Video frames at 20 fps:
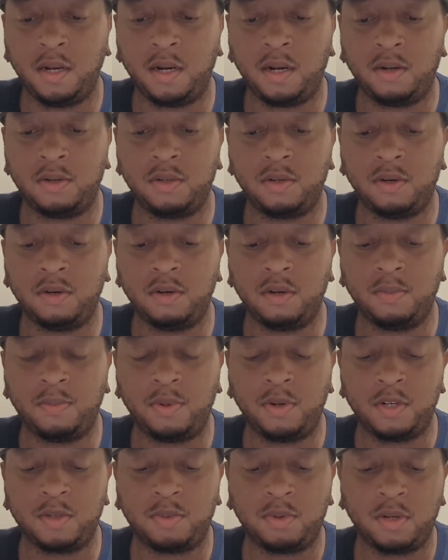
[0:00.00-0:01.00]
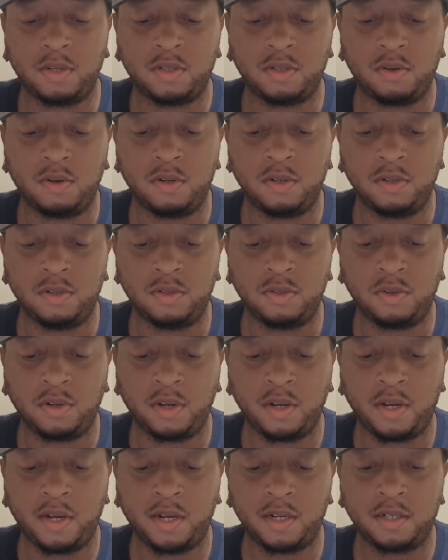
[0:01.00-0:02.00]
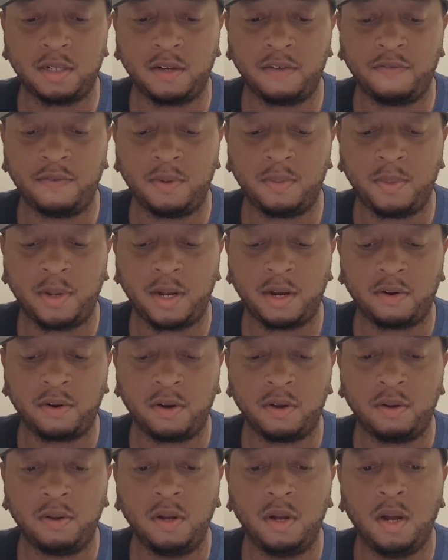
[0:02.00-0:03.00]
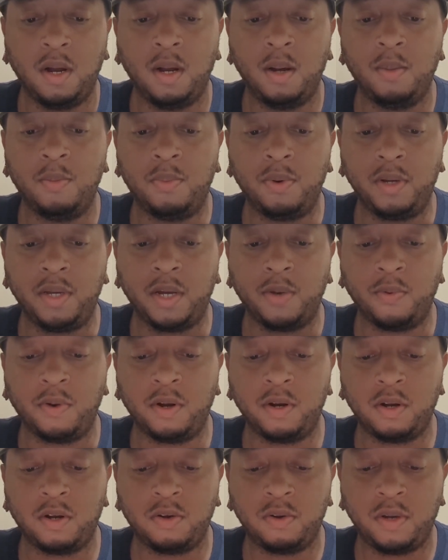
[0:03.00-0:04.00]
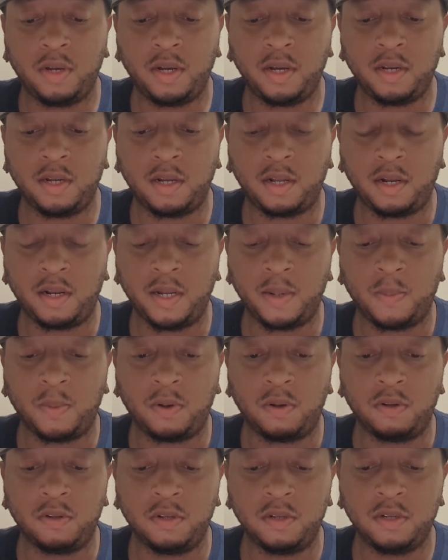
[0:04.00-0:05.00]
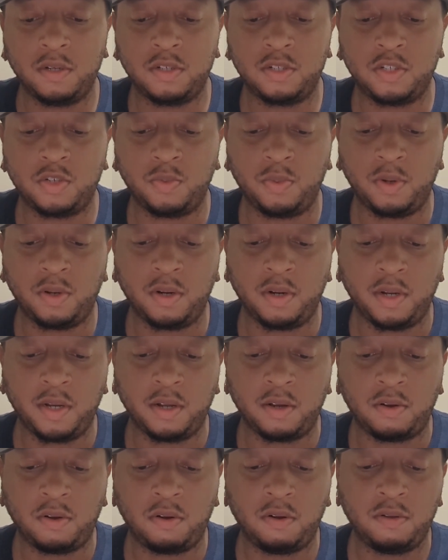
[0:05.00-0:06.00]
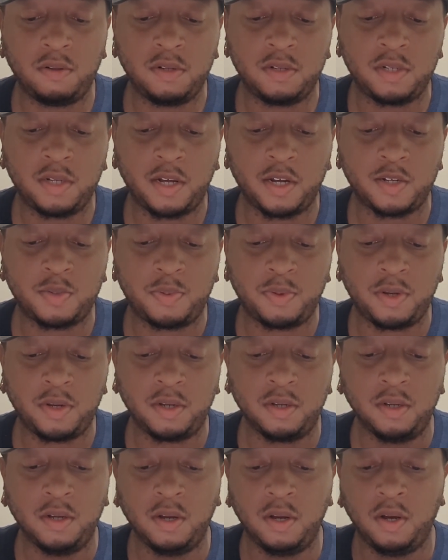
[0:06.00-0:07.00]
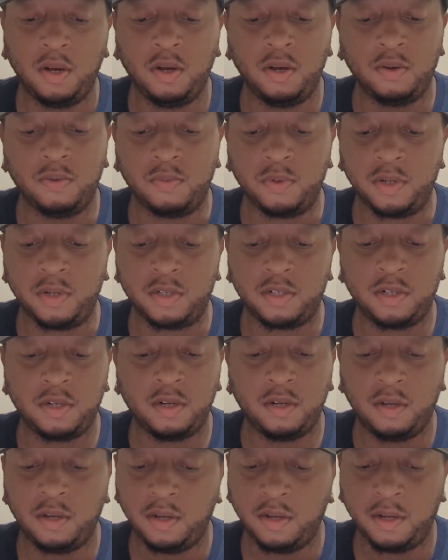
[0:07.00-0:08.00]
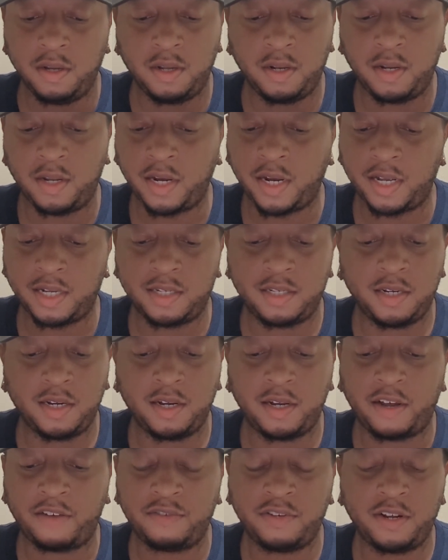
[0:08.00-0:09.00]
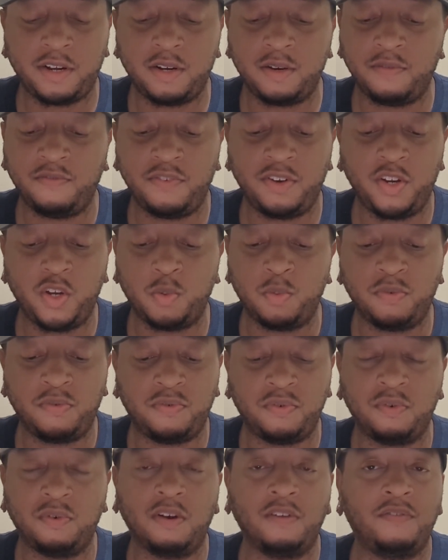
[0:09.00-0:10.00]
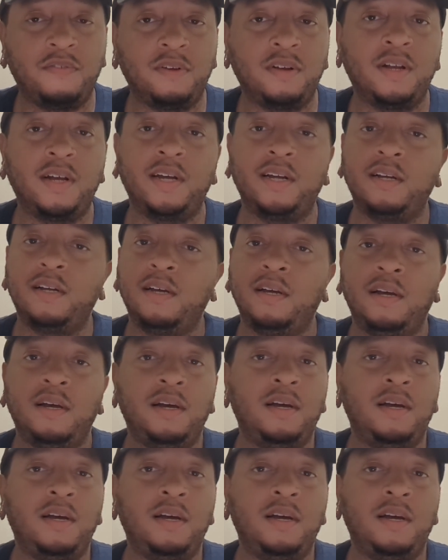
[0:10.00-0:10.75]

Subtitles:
And I'll turn the plus on too so I can catch stuff in the background. But yeah, we're gonna go ahead and claim all of this. So we're gonna get all this XP, which, like I said, I've said in the video before, I feel like